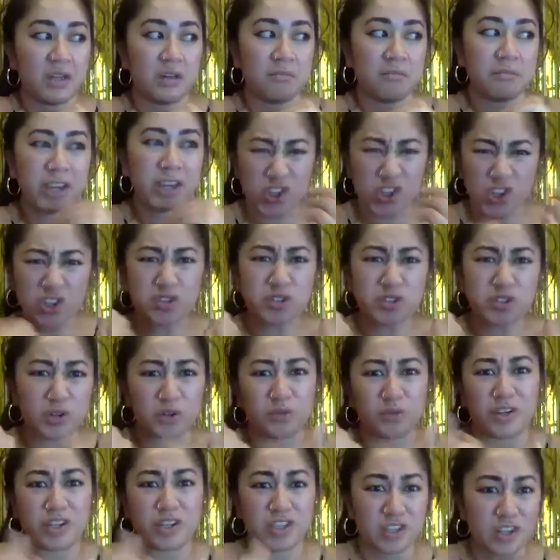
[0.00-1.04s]
make sure you do your
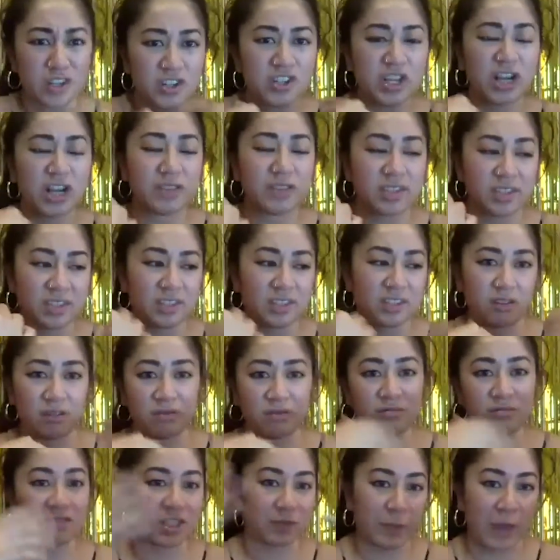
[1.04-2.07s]
research. Obviously
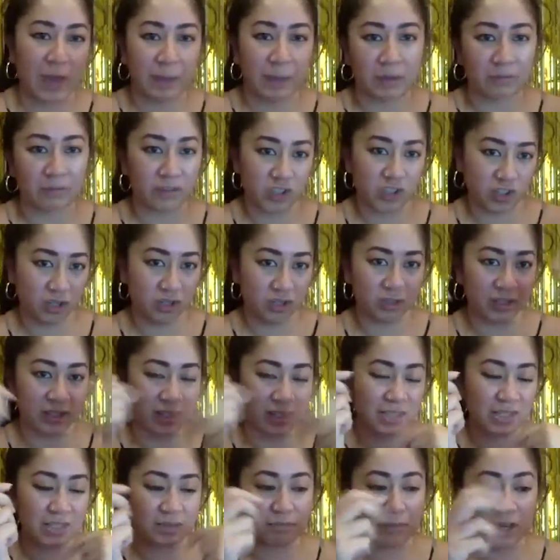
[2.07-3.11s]
don't spam every
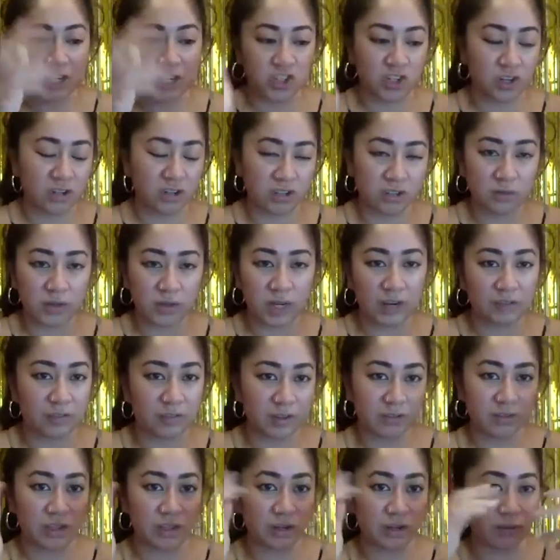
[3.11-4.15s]
journalist. Make sure you
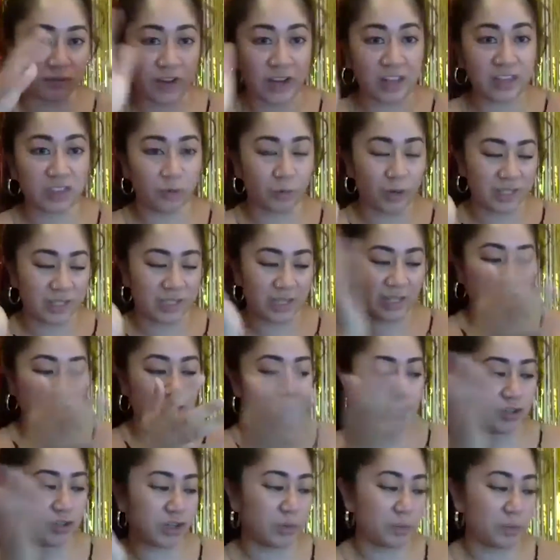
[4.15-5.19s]
cover, you know, find the ones that
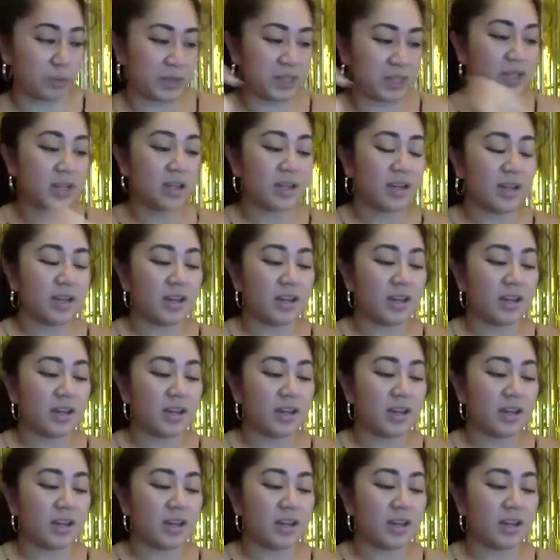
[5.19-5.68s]
cover your beat.